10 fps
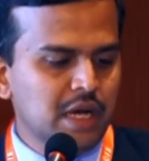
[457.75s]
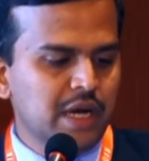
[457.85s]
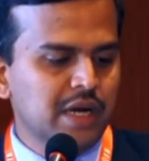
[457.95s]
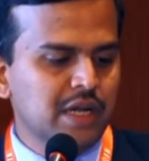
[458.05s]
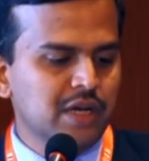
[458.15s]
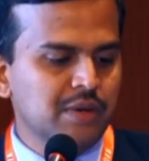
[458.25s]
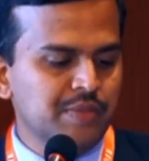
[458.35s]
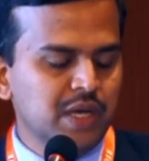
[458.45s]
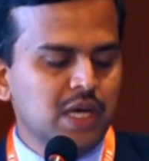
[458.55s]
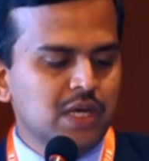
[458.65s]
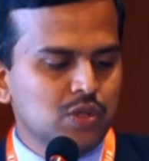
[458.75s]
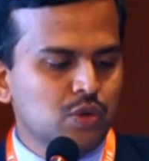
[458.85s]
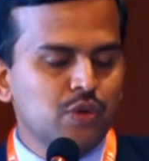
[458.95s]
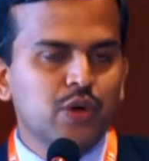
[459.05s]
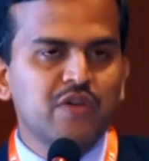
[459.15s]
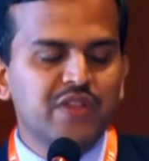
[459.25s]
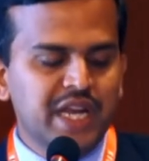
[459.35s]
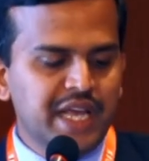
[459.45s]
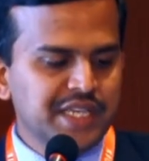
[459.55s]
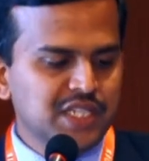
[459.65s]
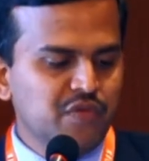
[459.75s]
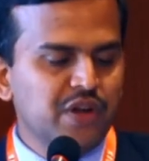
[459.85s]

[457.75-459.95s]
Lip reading: and so one of the indication